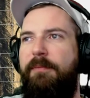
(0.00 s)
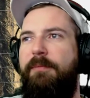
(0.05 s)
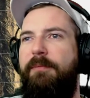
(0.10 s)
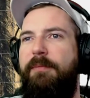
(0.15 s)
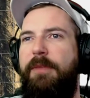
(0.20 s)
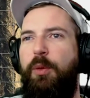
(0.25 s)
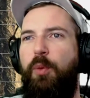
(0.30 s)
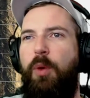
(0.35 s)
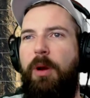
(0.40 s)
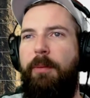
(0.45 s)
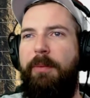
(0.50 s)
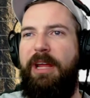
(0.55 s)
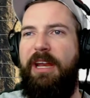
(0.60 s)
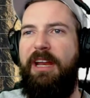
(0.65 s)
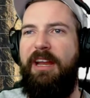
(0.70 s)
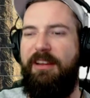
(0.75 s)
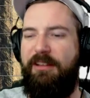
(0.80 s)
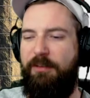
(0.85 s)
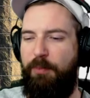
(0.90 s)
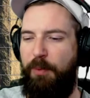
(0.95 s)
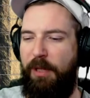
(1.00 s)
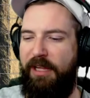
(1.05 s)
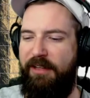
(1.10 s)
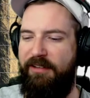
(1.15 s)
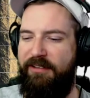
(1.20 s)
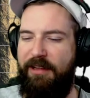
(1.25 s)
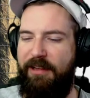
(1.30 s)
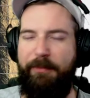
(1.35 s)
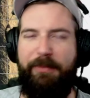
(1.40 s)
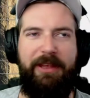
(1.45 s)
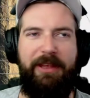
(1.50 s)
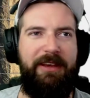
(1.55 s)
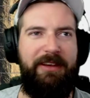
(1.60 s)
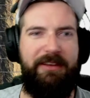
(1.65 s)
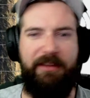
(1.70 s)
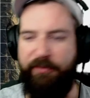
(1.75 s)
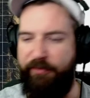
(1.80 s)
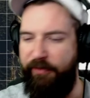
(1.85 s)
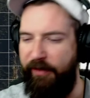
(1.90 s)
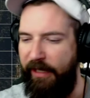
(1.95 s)
you want me to explain something
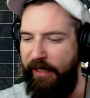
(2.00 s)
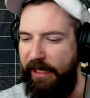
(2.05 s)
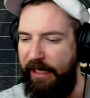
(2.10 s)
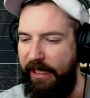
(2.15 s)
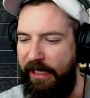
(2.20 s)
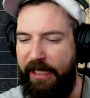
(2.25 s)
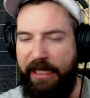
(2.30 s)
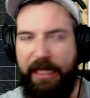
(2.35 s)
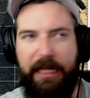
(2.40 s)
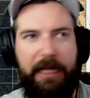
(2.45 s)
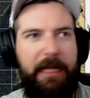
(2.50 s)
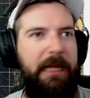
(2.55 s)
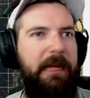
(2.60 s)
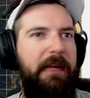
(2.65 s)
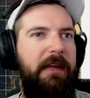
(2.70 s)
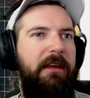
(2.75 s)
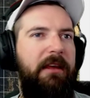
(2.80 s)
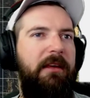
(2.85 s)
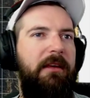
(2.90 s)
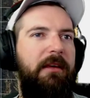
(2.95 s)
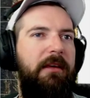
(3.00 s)
differently,